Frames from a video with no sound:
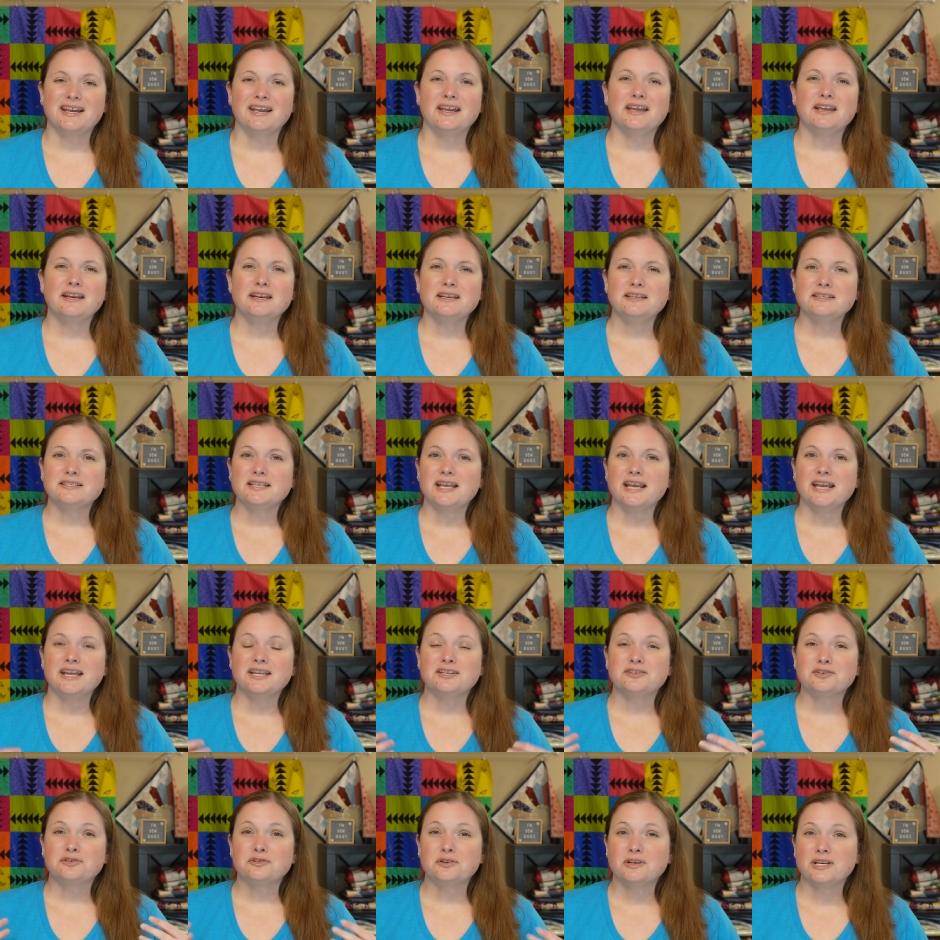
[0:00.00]
It is
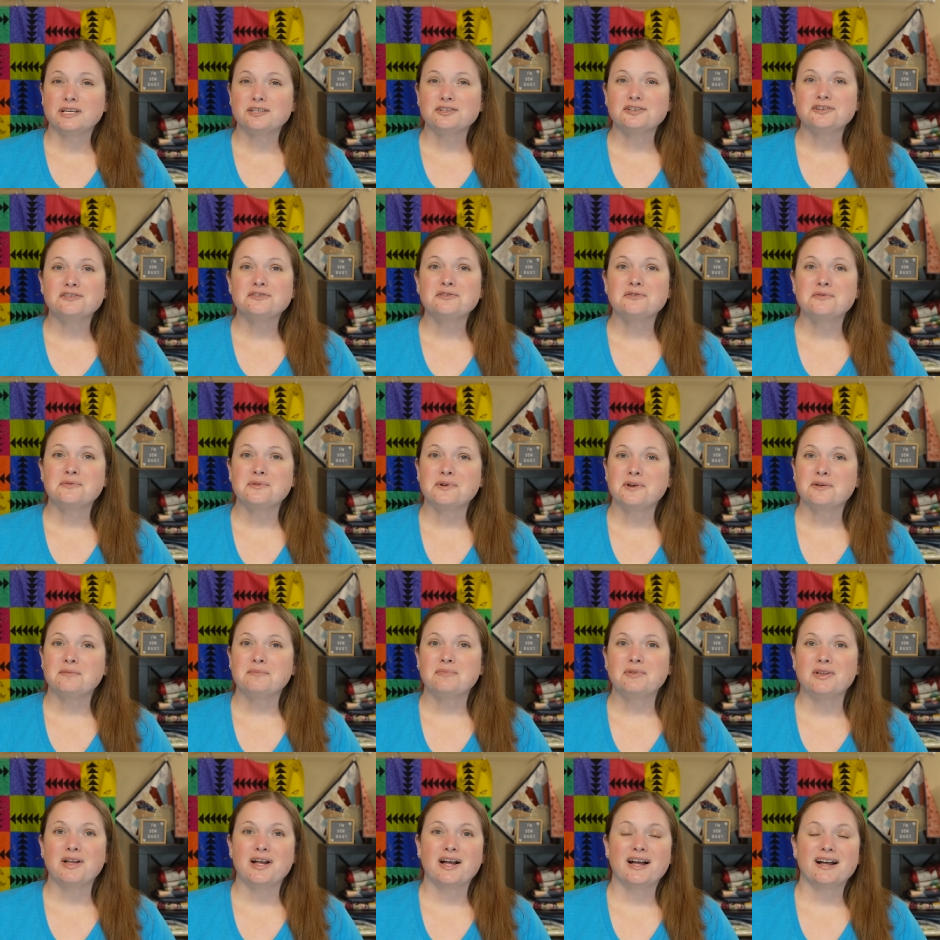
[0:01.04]
a traditional quilt
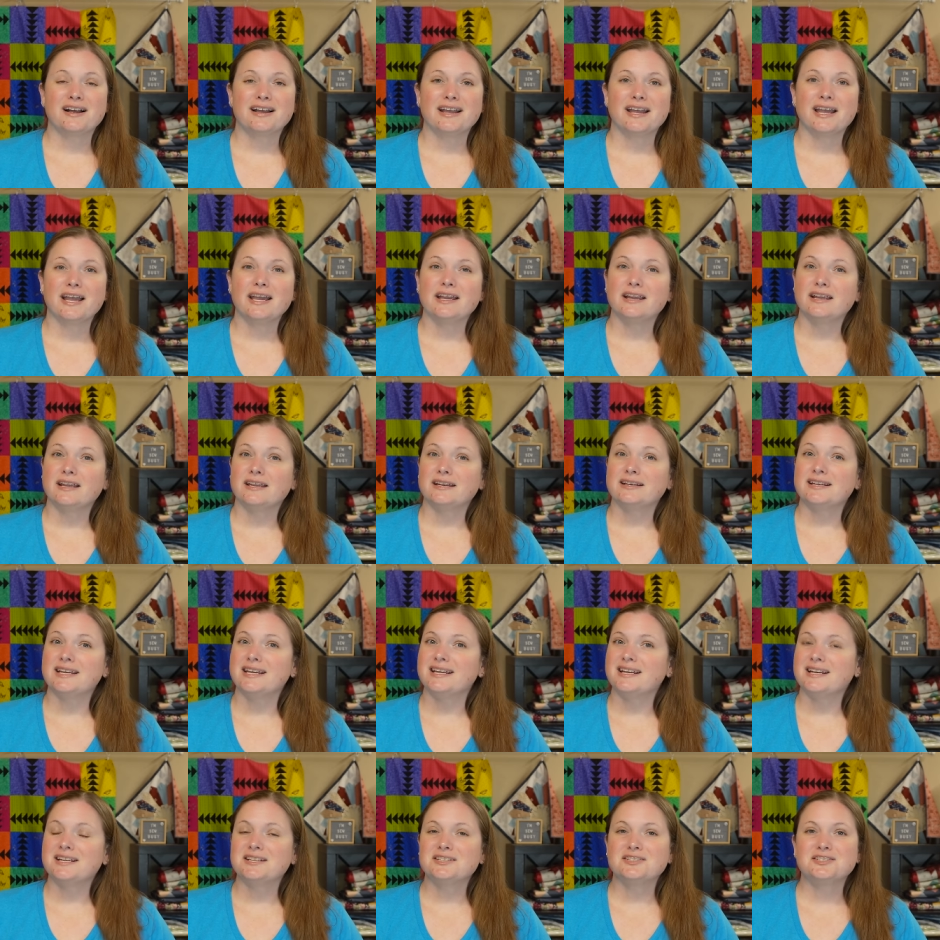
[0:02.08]
block and
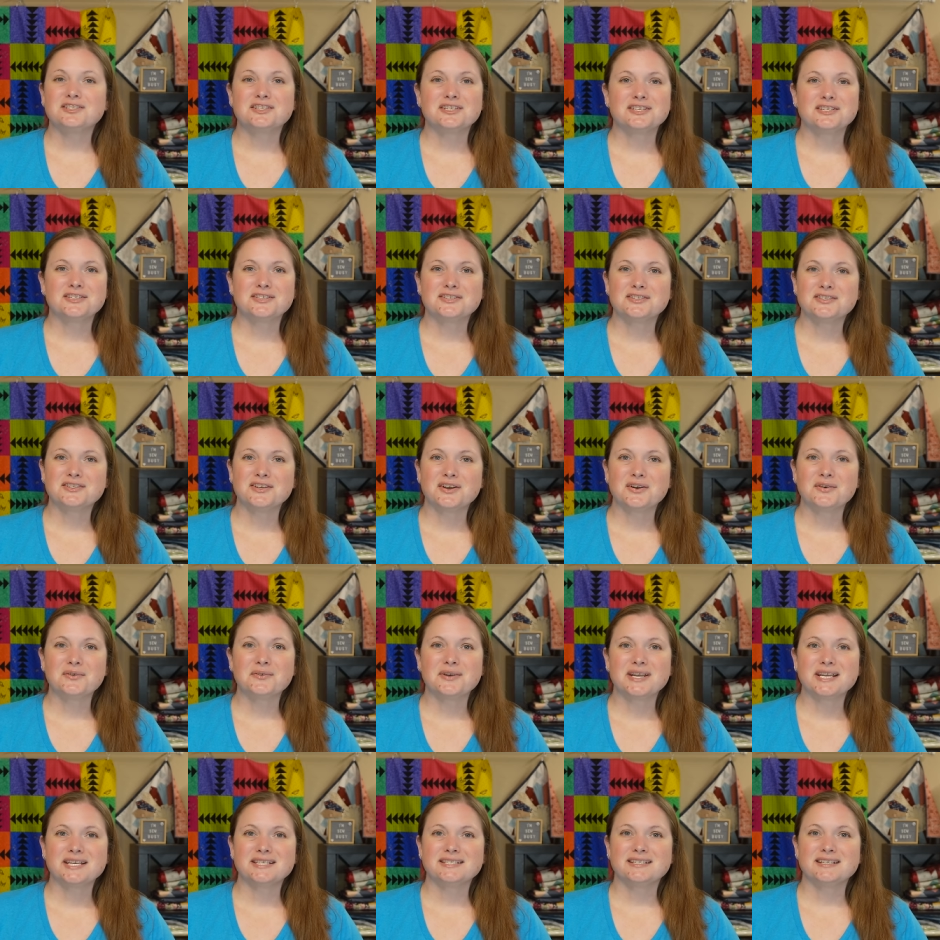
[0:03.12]
it is just so
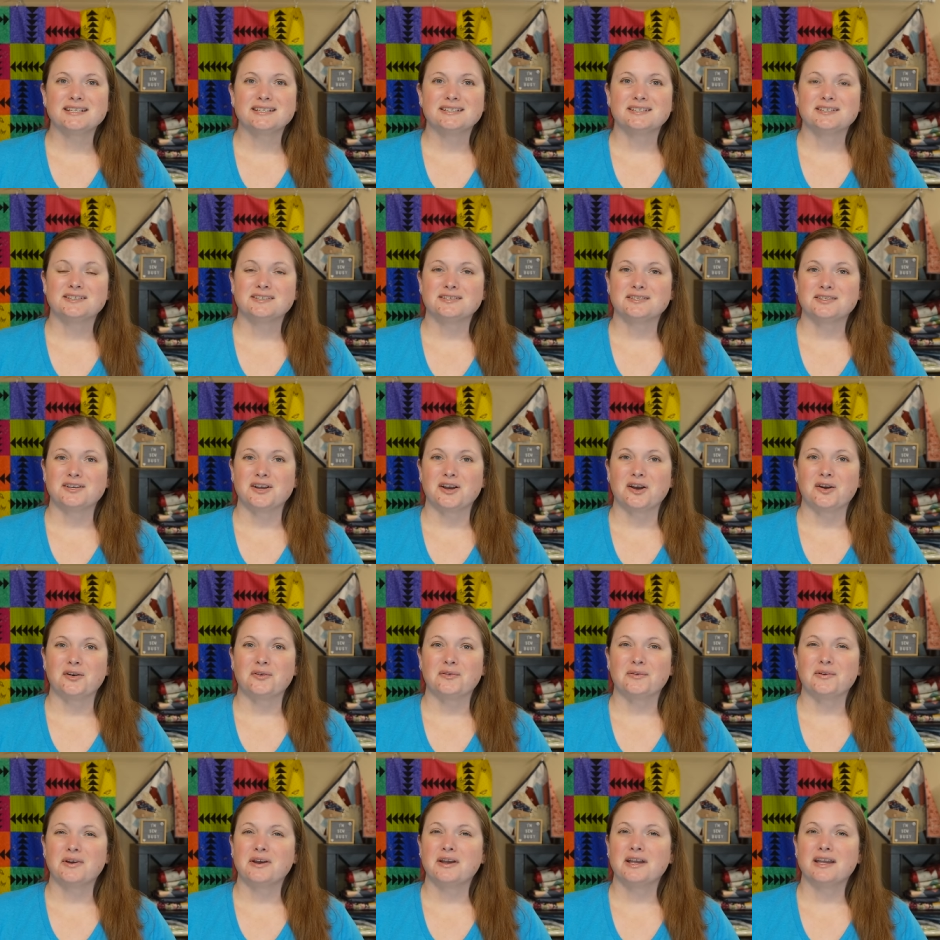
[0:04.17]
easy to
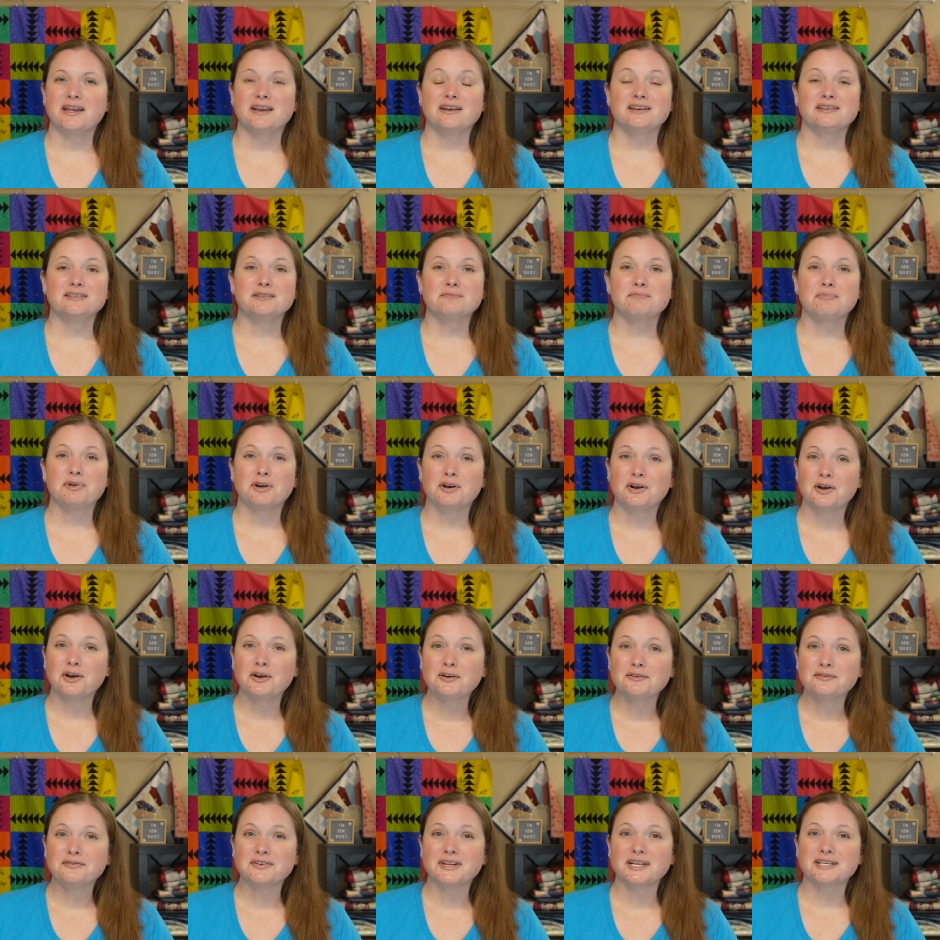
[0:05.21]
sew. It is a
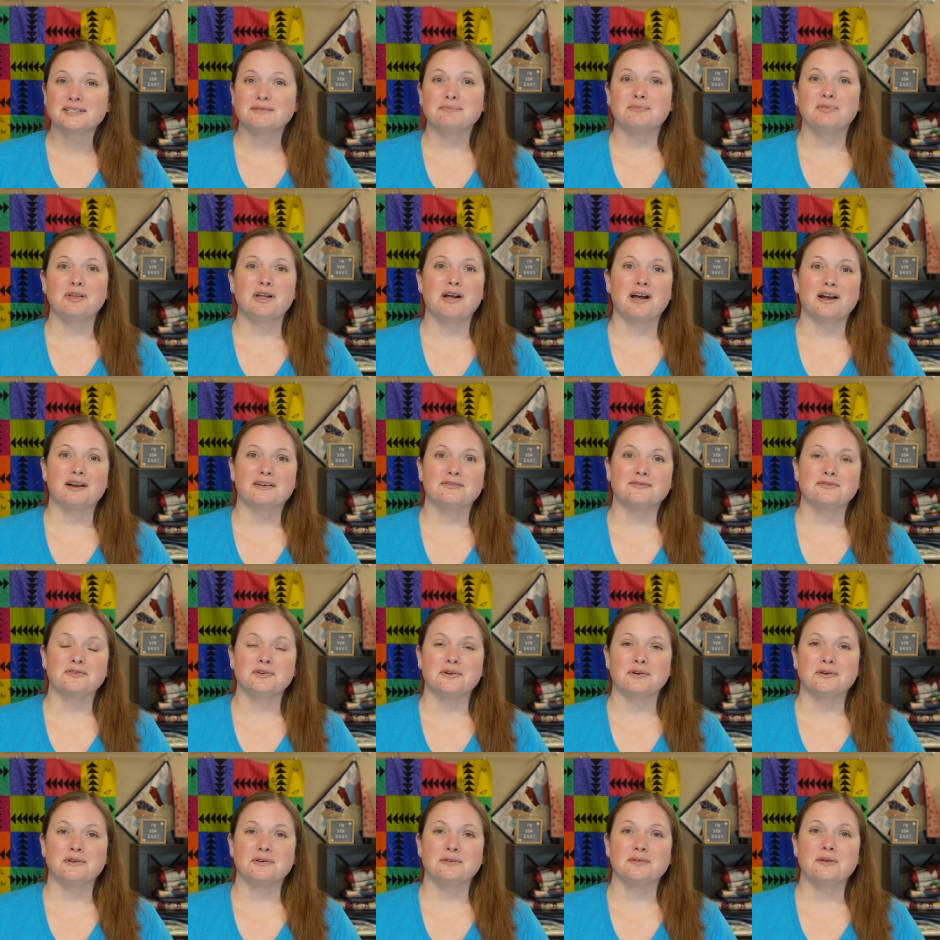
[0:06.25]
perfect block
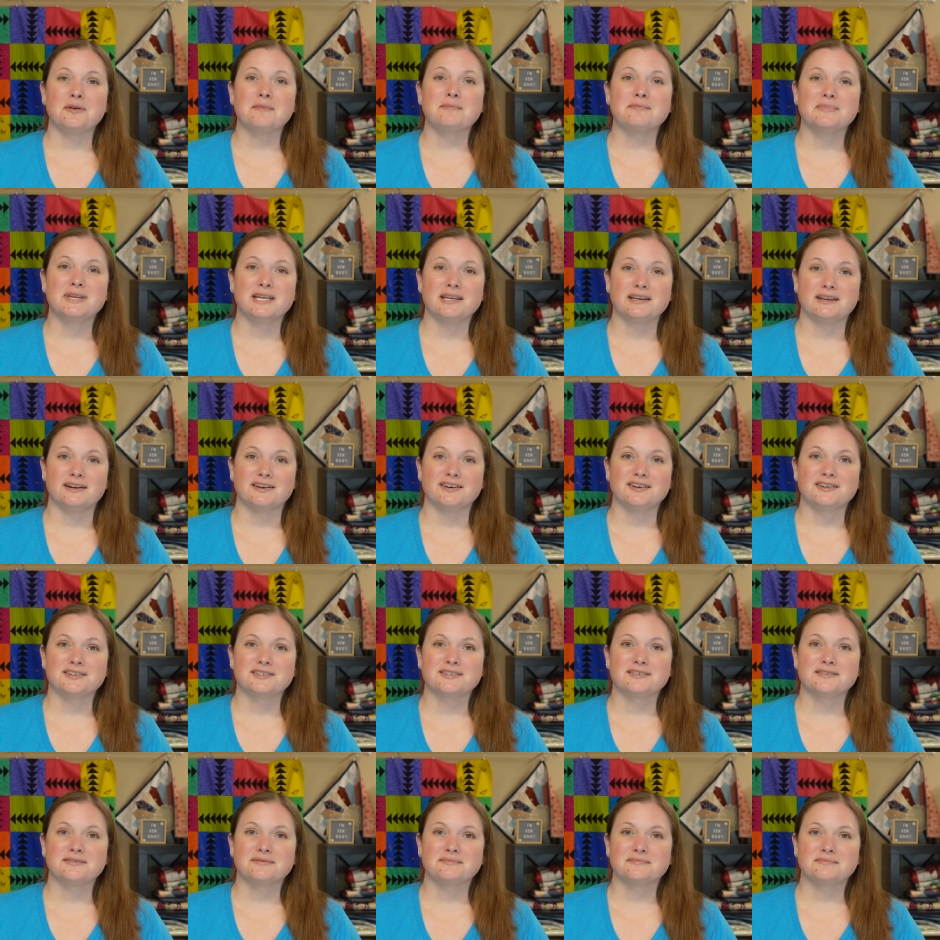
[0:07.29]
for
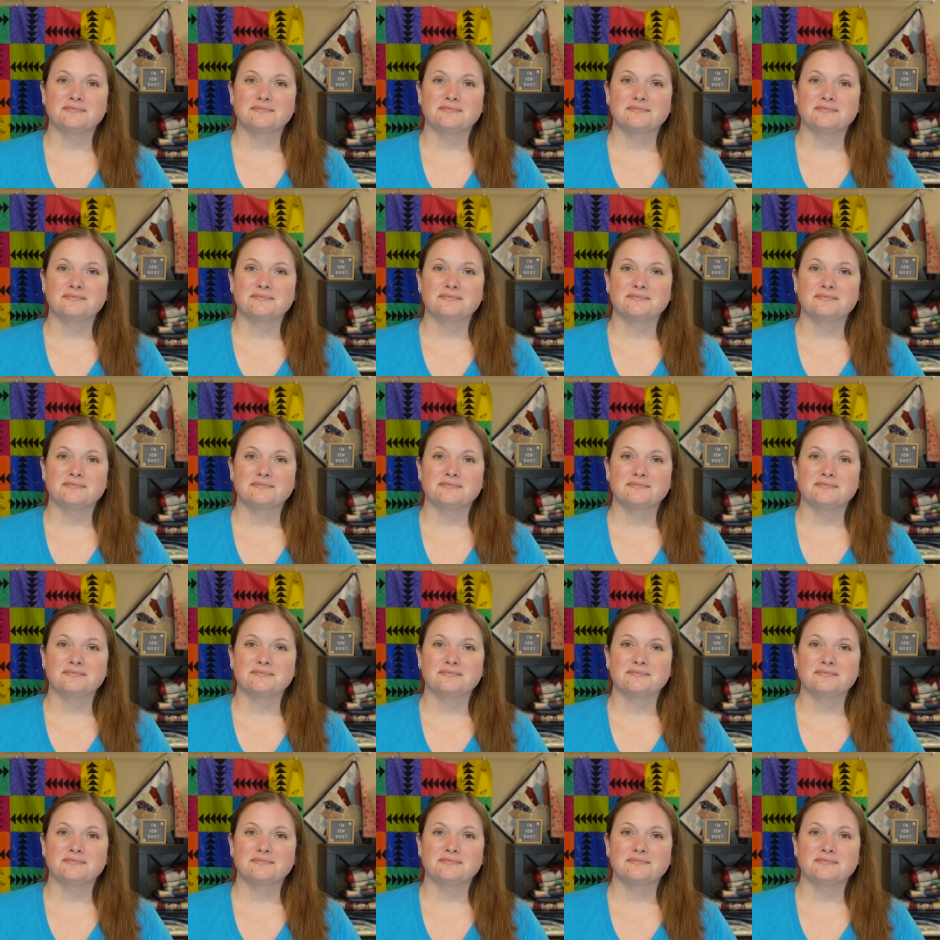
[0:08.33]
beginners.